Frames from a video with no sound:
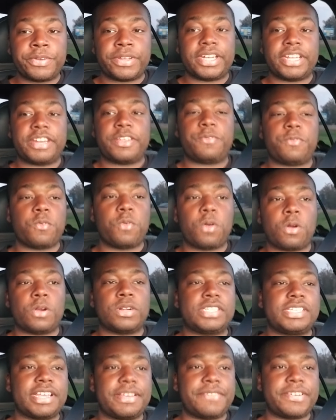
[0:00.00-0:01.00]
and any
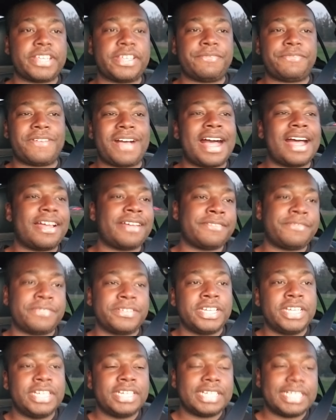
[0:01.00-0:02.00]

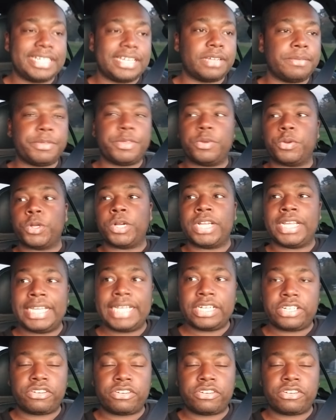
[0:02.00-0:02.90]
4R75W or E